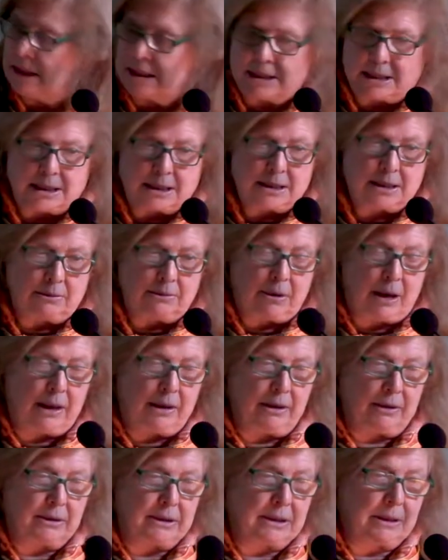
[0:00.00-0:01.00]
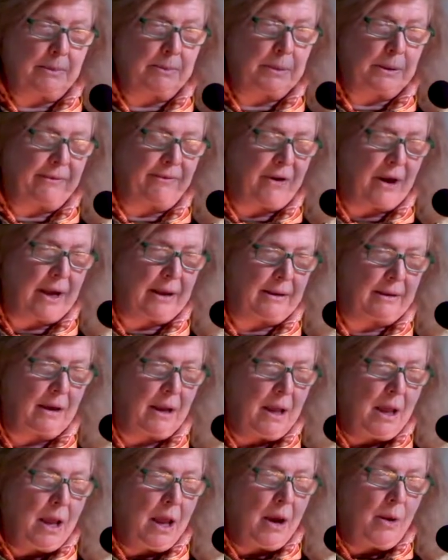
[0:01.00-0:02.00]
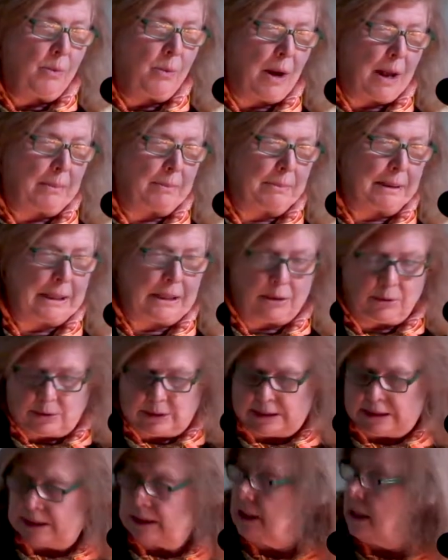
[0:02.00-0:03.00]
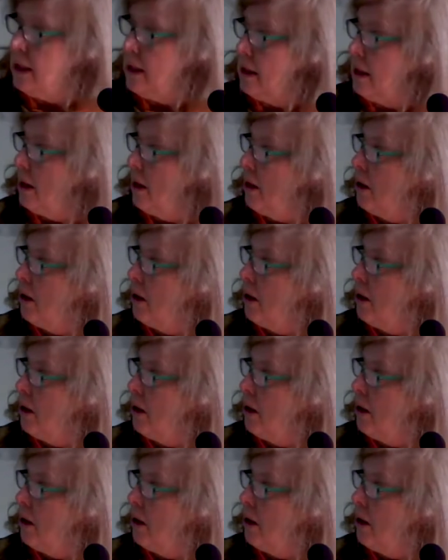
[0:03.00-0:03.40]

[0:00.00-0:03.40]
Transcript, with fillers: This is a rather simplified one, but you can see the